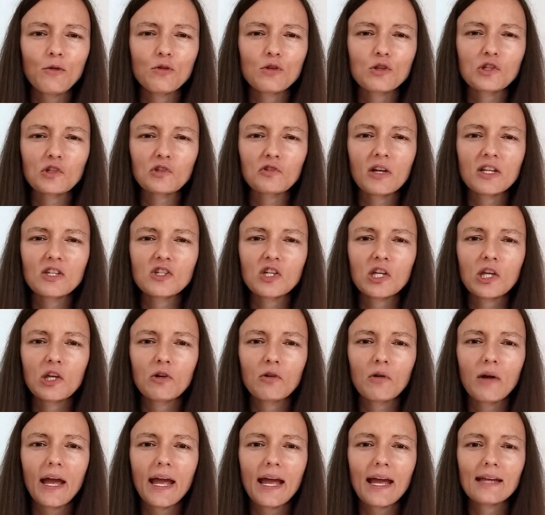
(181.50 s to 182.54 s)
you're scratching
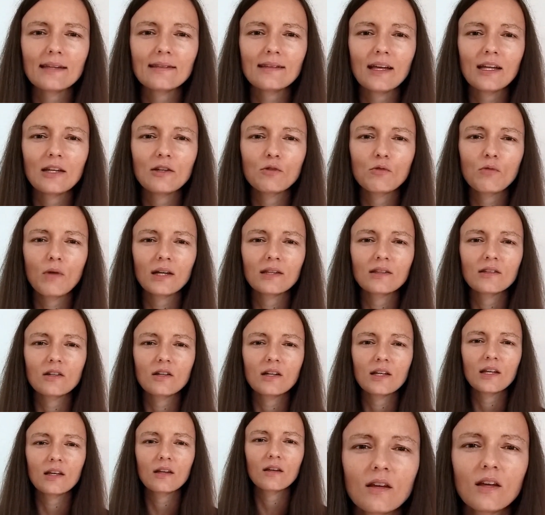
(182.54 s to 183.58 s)
your head and you're
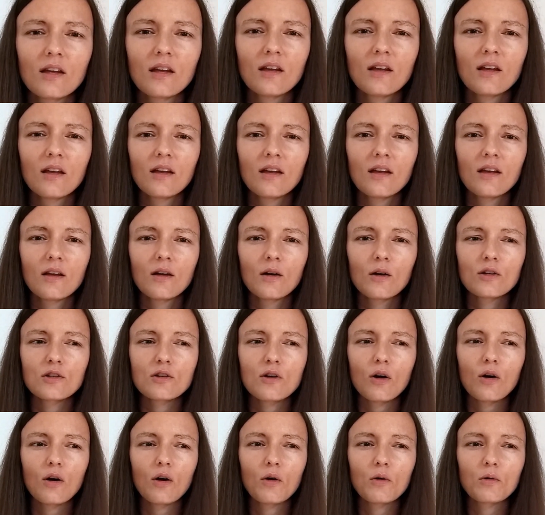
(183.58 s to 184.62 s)
wondering,
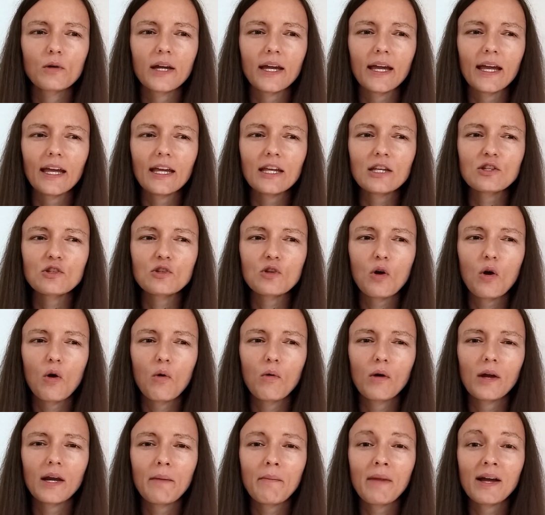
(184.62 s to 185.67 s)
okay, so
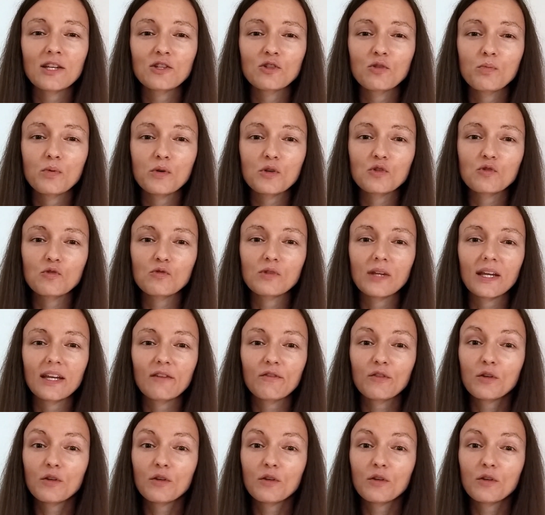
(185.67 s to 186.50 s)
what am I supposed to take